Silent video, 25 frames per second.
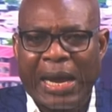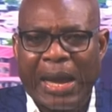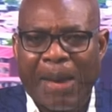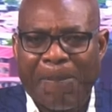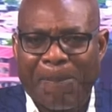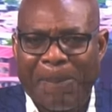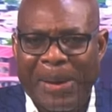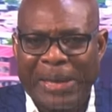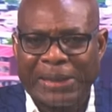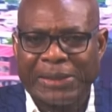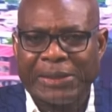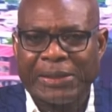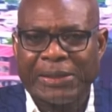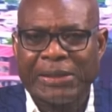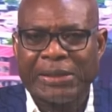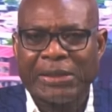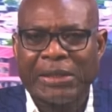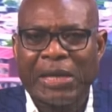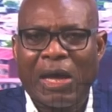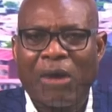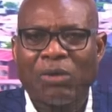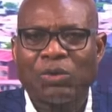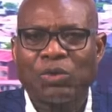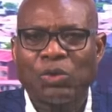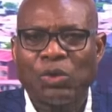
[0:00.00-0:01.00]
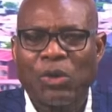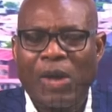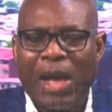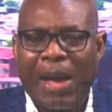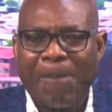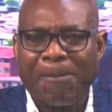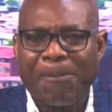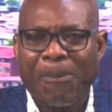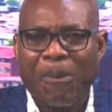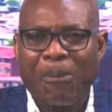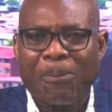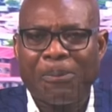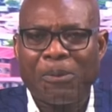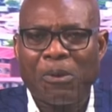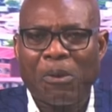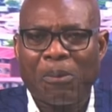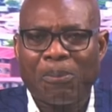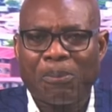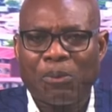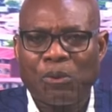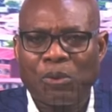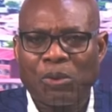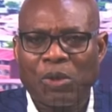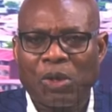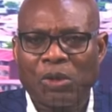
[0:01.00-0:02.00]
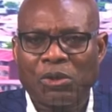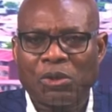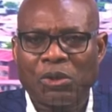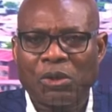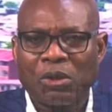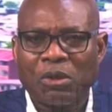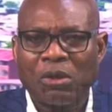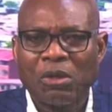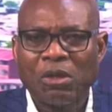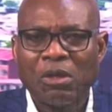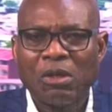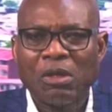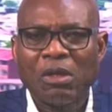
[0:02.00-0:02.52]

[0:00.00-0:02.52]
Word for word: capacity now to ramp up your production